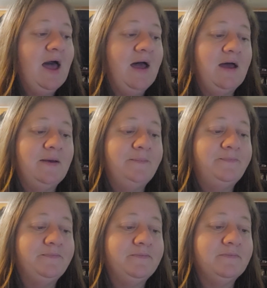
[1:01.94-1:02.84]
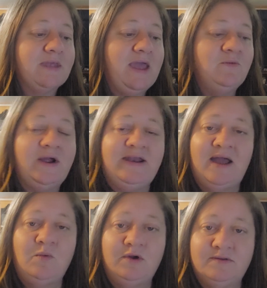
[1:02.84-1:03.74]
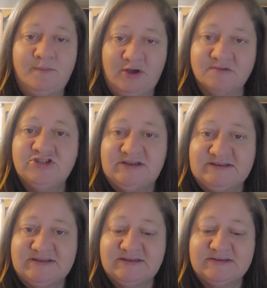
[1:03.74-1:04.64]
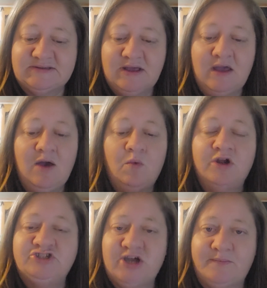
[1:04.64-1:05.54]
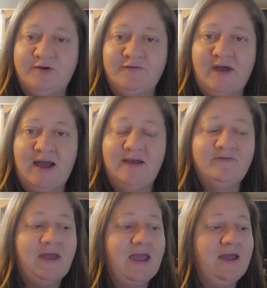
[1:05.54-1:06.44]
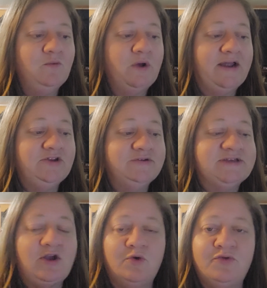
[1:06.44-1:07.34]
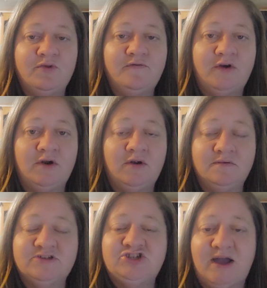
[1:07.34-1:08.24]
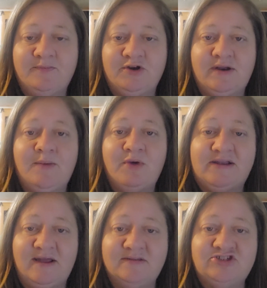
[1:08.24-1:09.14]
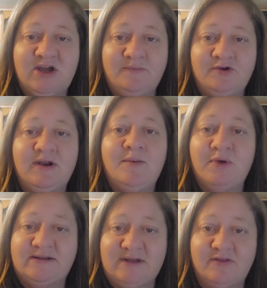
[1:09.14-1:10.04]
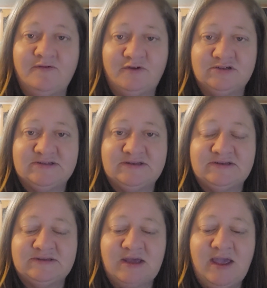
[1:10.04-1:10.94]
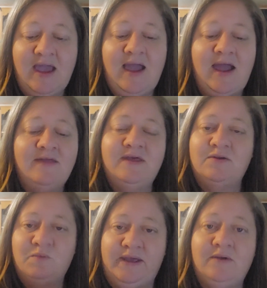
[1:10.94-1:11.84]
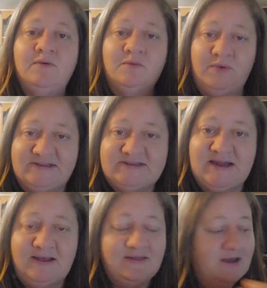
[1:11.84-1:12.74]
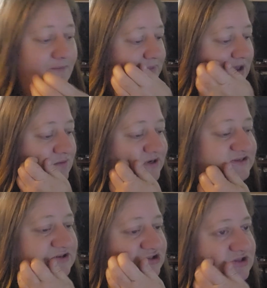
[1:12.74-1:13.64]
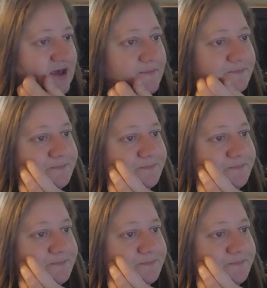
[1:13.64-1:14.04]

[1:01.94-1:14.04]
And right now we're in the book of Genesis. We're in chapter 5, and what I do is I go through the chapter, and I break down the chapter, and I break down the verses. And then we study them and research them.